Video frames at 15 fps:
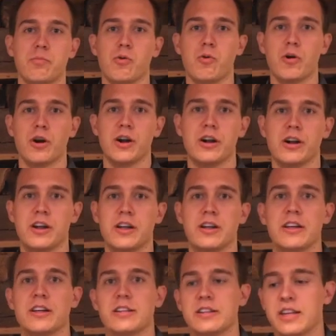the pour,
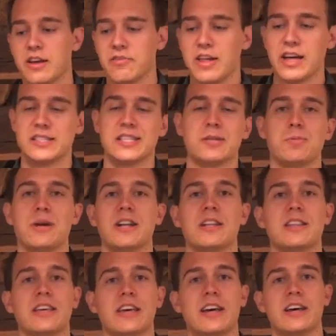give that spin
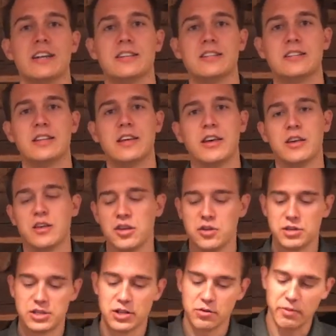at the end.
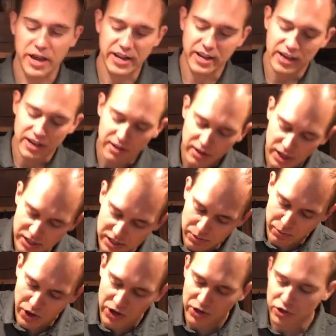You still might get a
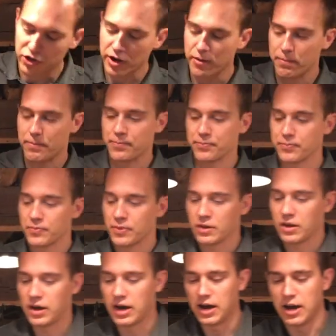small drip,
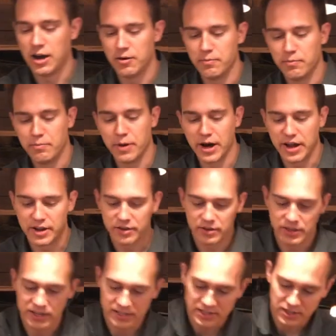but
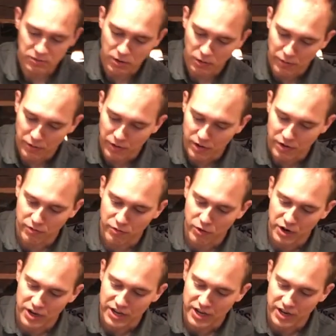this is what we want to
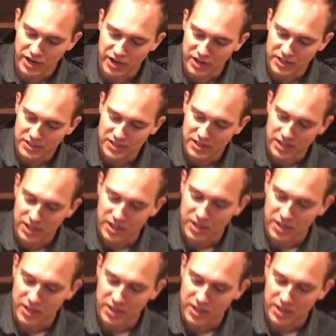avoid here. Is